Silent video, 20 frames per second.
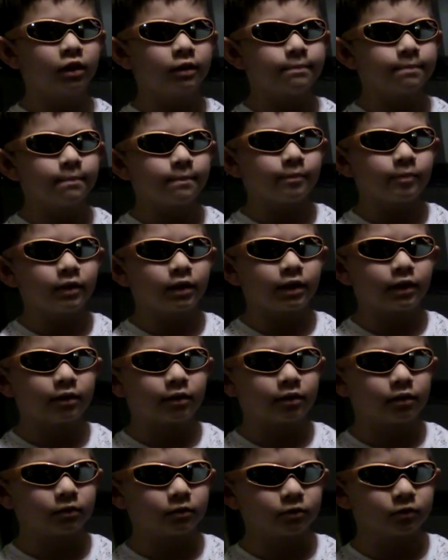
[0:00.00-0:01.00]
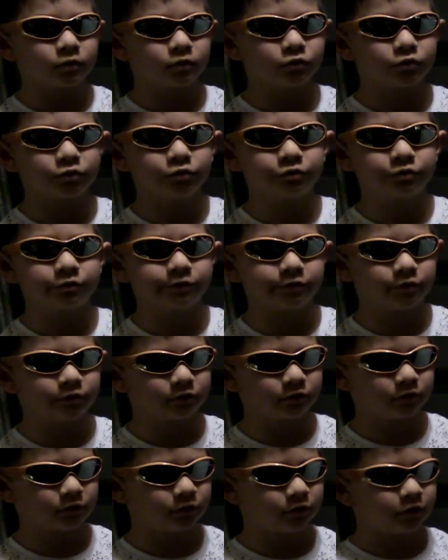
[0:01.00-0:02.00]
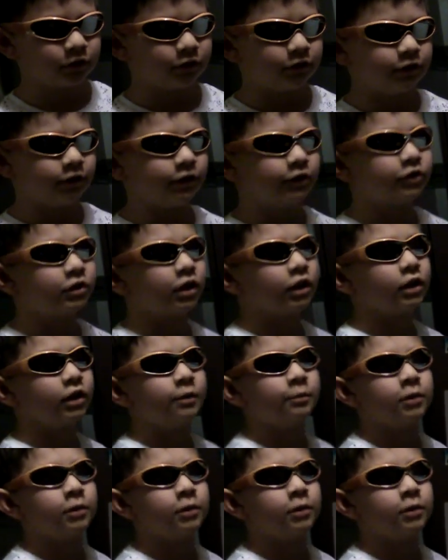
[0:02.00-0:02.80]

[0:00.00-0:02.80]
And then 100 derivatives. Exactly.